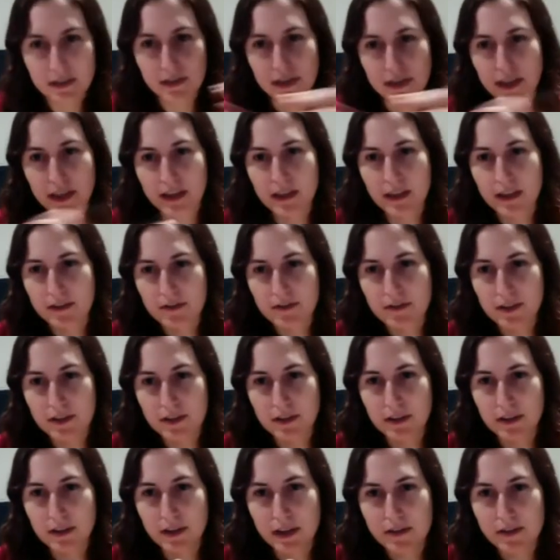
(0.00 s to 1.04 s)
getting
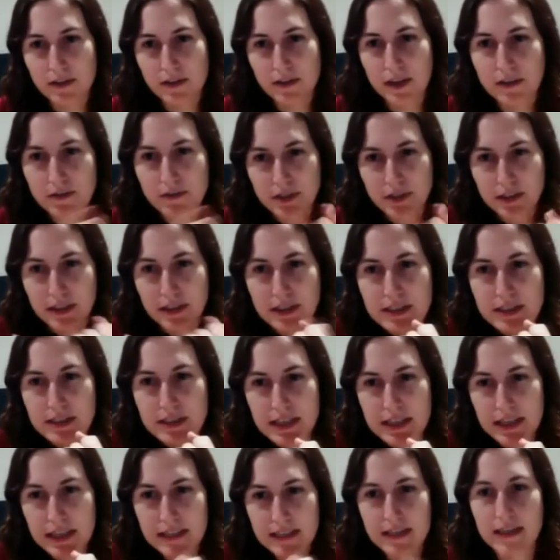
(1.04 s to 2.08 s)
everything into
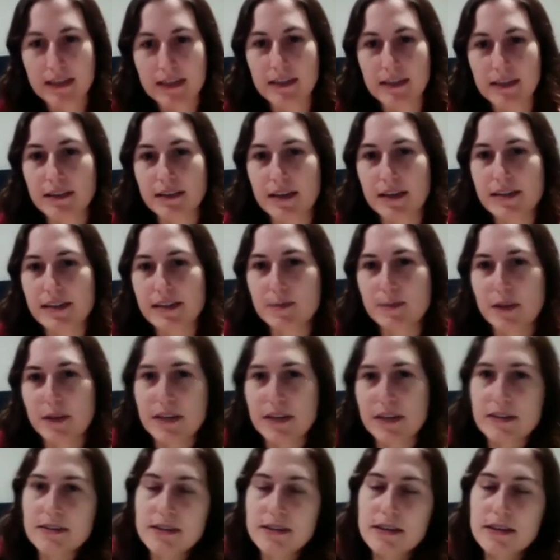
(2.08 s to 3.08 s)
that tiny, tight space.